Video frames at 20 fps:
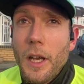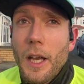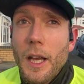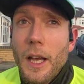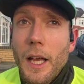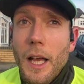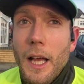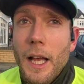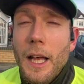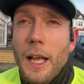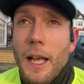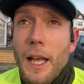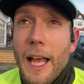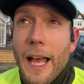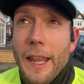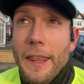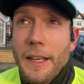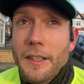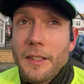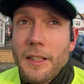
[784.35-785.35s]

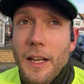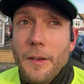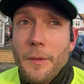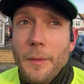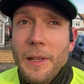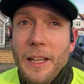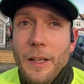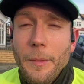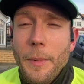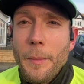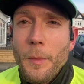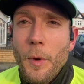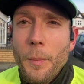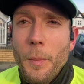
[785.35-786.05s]
I think it's going to have a little bit more